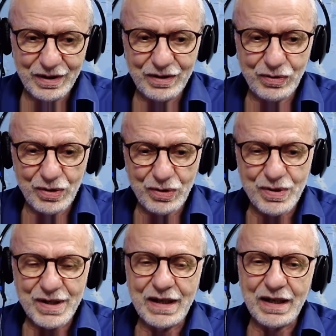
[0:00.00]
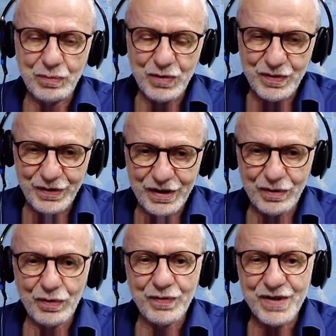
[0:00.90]
it was an atmosphere
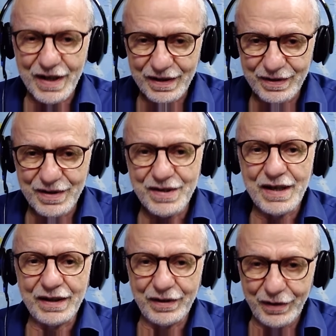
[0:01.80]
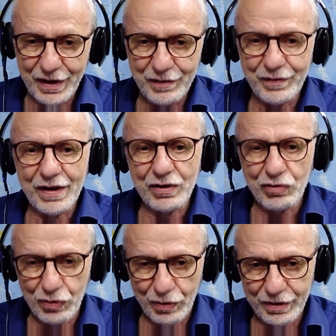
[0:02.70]
of sadness and grief and
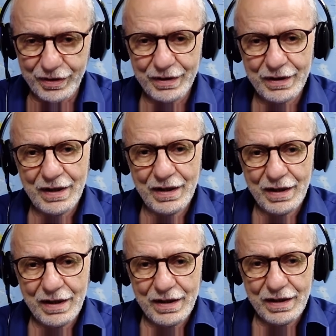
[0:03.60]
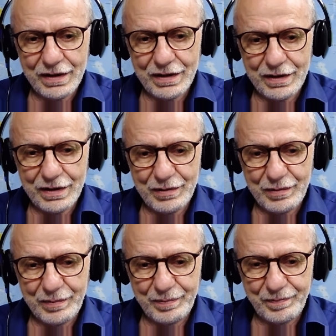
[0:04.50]
shock. But